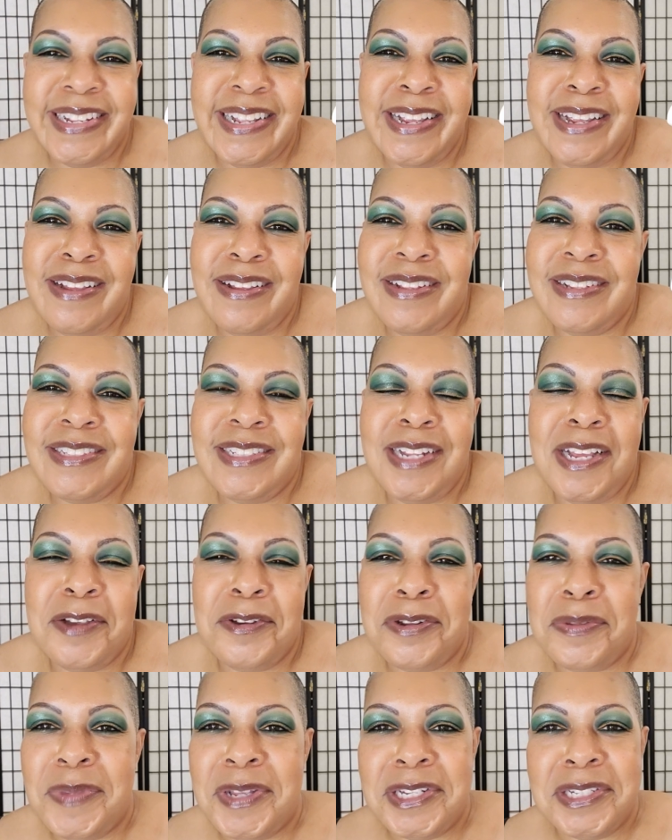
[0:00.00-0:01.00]
it's not
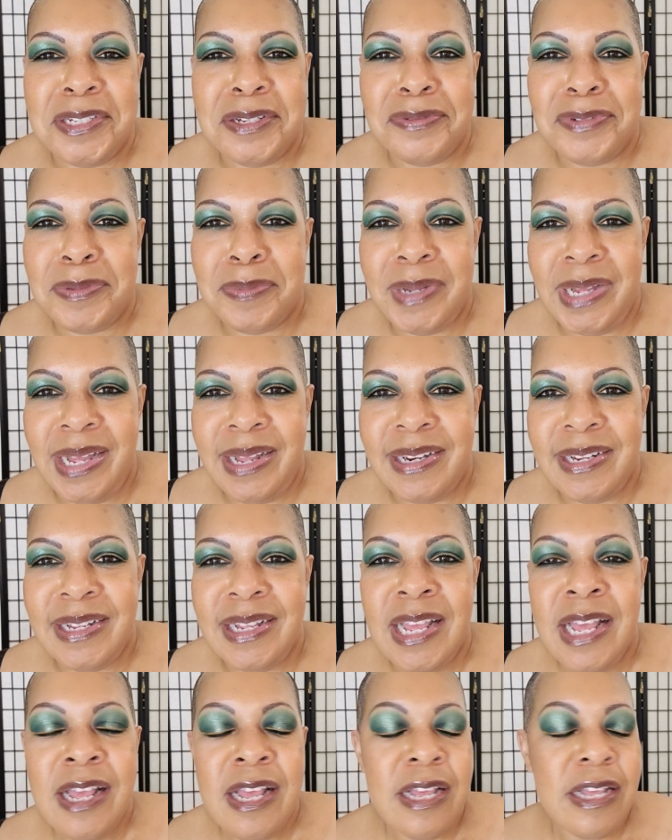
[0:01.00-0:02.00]
going to match
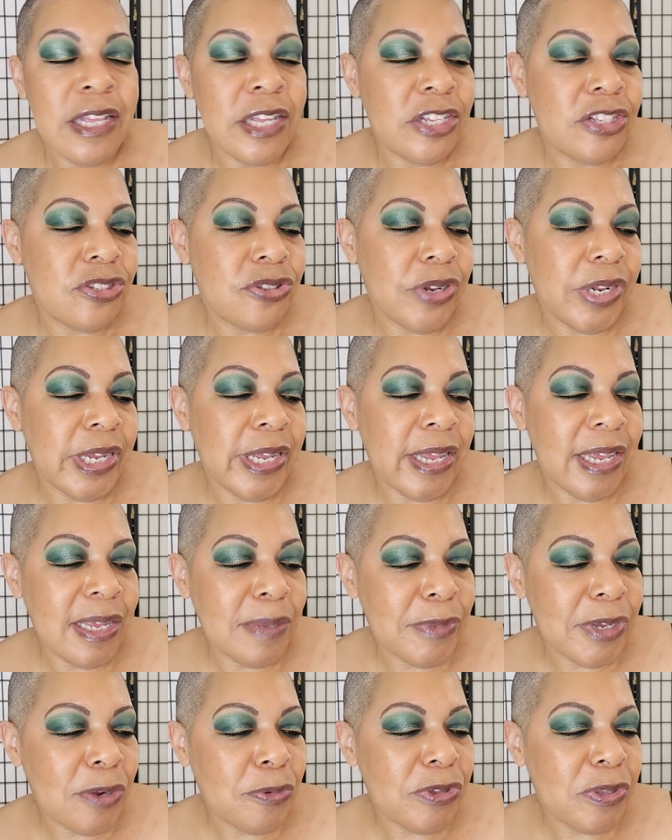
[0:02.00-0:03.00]
everybody. And so they
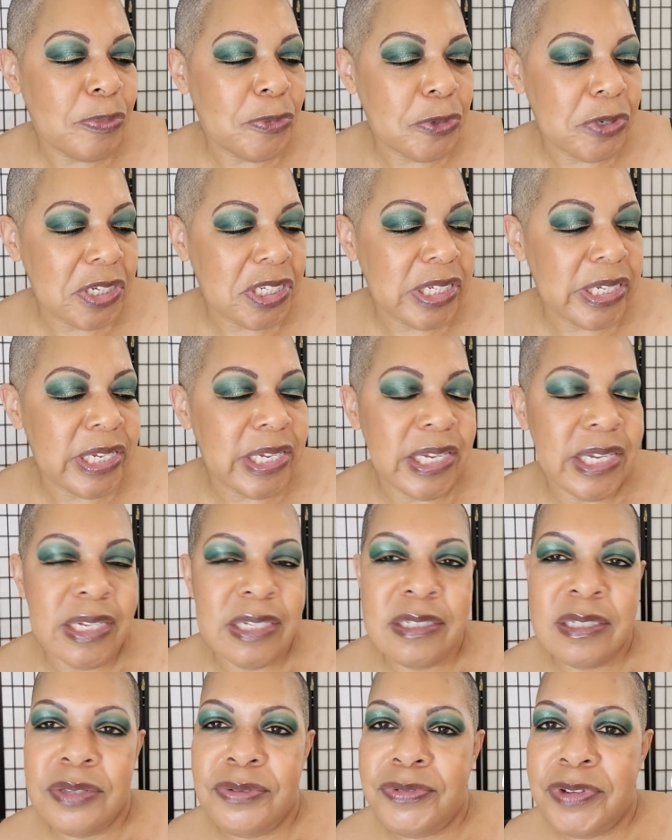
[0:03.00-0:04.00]
came out with more
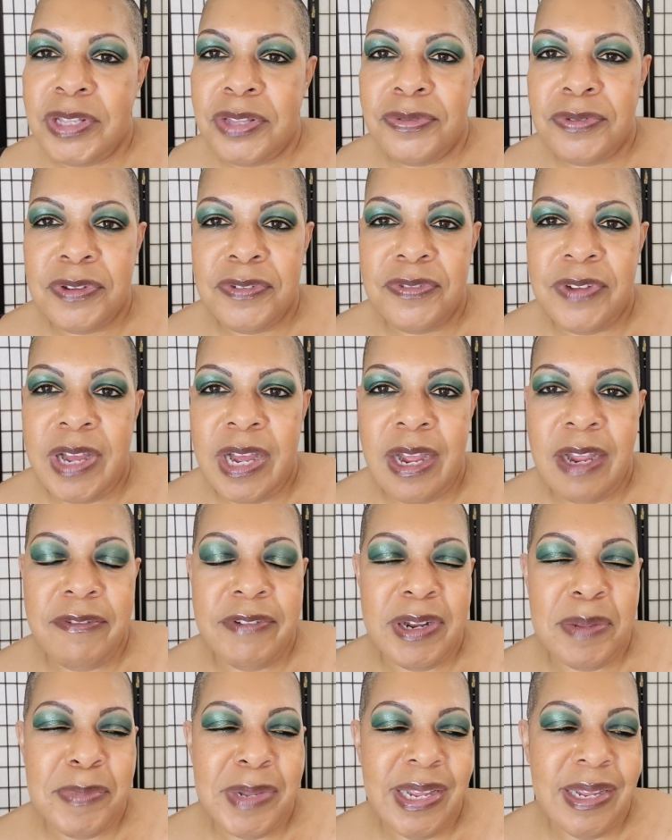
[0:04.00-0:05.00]
shades, 335,
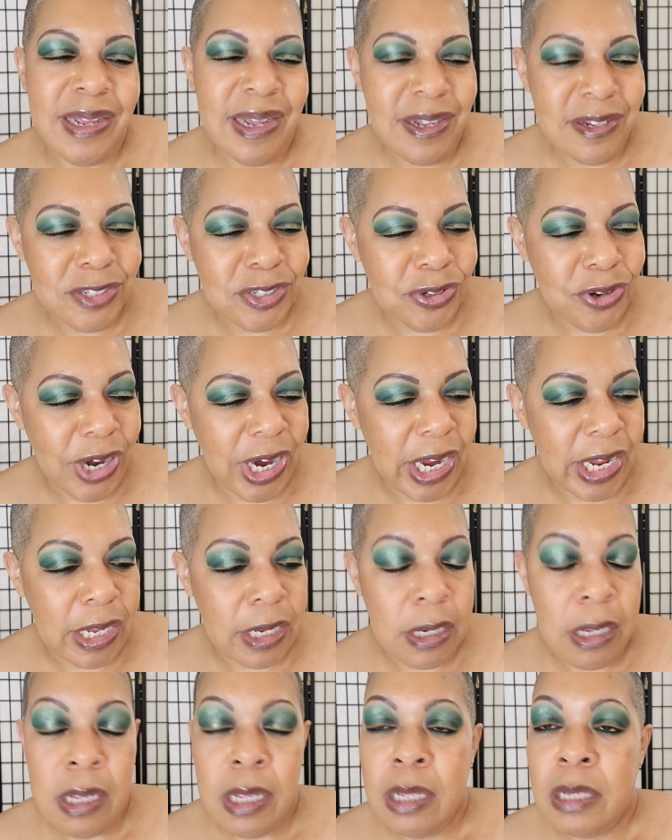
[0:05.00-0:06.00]
and I'm like, I'll try
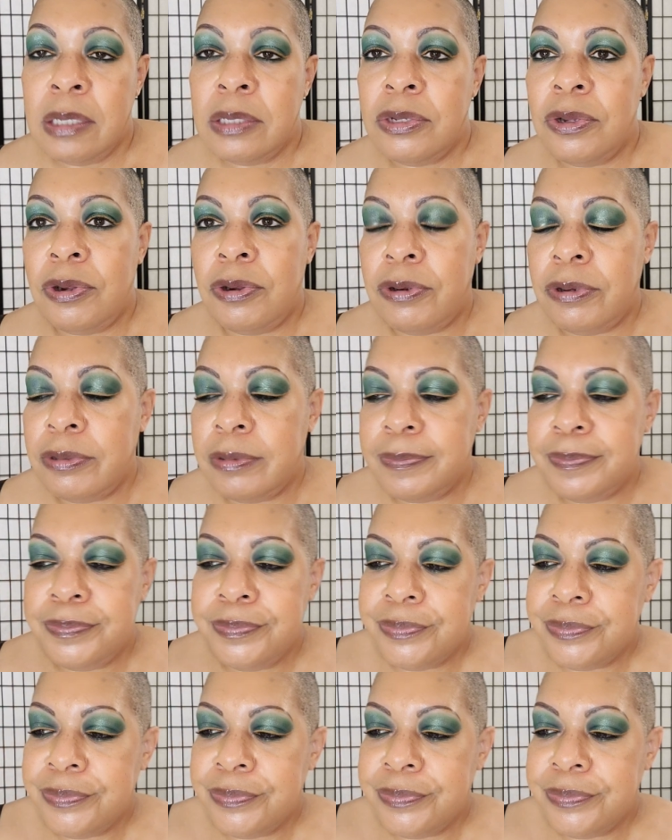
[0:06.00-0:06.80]
it. Y'all,